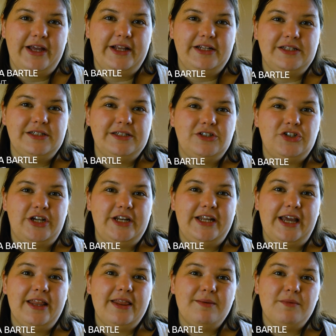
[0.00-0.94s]
and trying
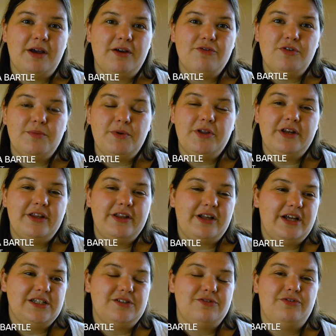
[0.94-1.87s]
to get them comfortable in
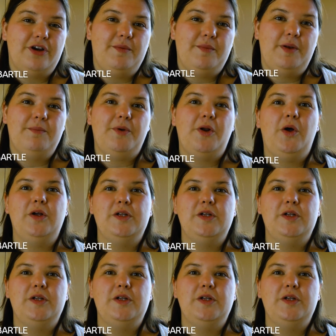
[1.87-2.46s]
the class environment, but